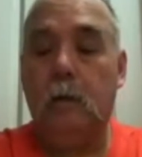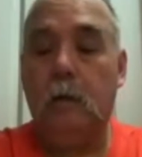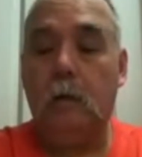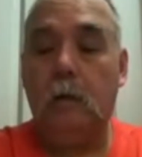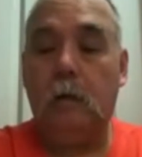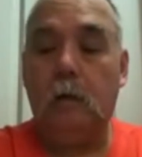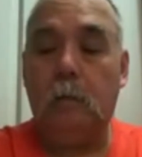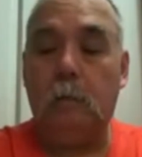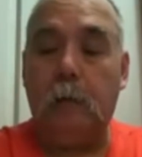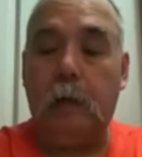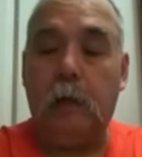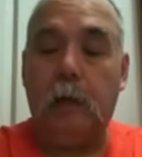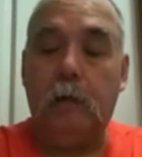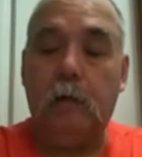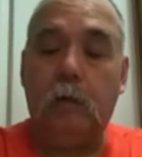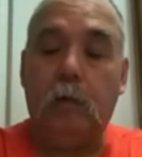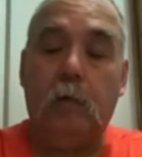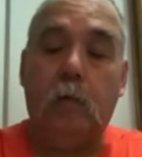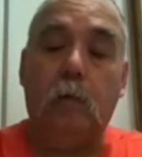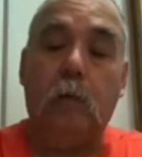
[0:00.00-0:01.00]

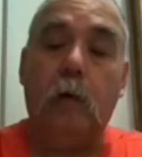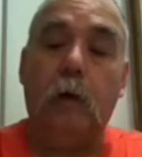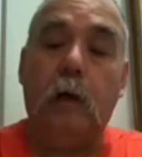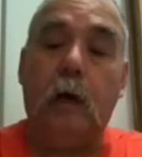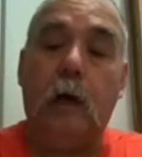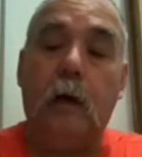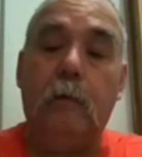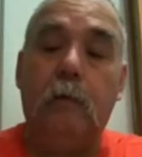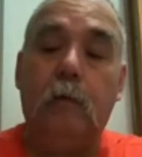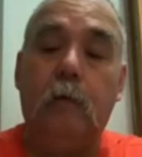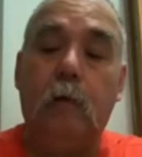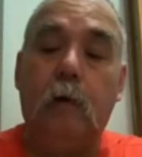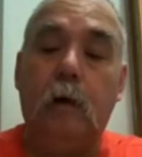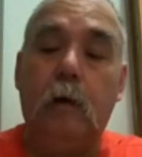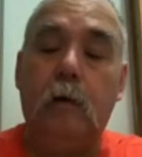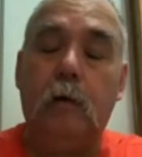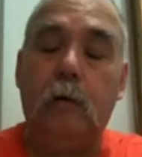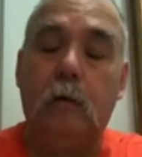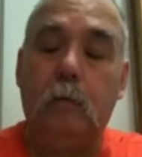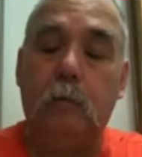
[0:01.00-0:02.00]
commander or what have you, right?
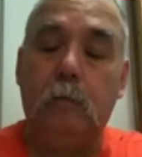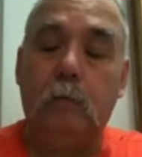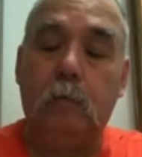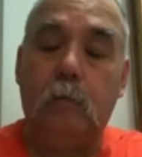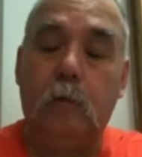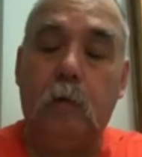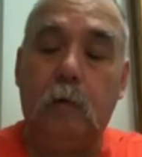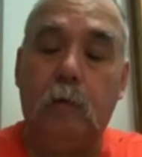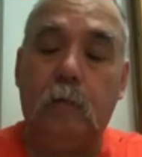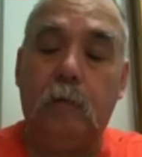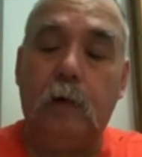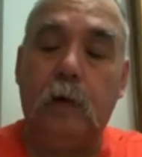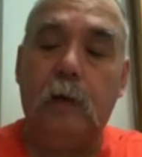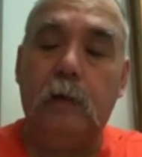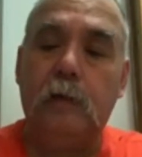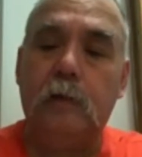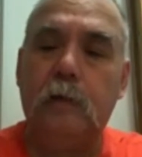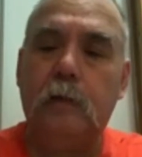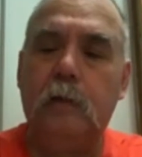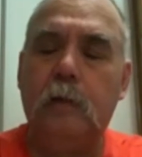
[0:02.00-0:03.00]
Oop, wrong
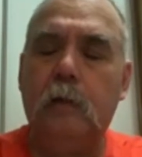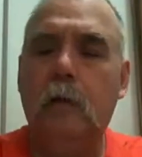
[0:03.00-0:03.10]
face.